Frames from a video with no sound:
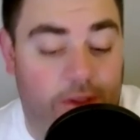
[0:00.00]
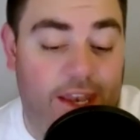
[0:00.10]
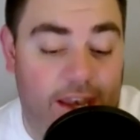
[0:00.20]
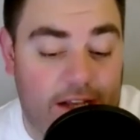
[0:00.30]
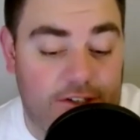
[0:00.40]
Well, they
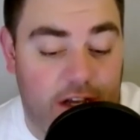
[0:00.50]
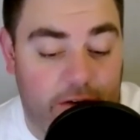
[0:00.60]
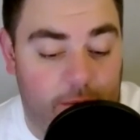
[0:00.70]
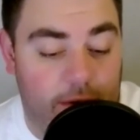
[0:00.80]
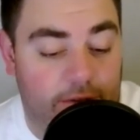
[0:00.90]
didn't actually
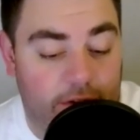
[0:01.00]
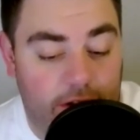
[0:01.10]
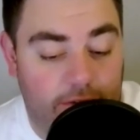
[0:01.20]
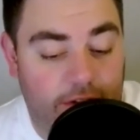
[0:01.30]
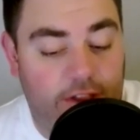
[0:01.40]
out-rebound
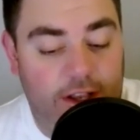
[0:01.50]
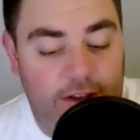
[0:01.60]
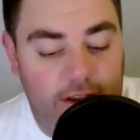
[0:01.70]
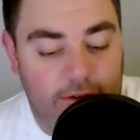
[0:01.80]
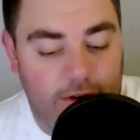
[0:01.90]
Philadelphia. I thought they
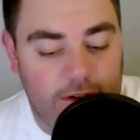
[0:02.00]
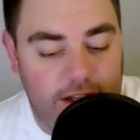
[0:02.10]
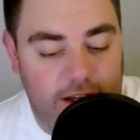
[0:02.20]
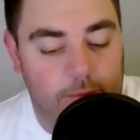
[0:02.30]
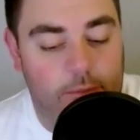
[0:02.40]
did there for a
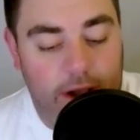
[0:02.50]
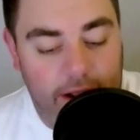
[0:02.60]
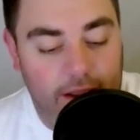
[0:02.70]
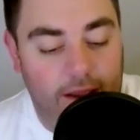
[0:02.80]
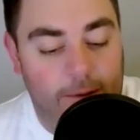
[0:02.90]
second,
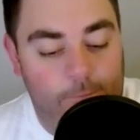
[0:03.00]
but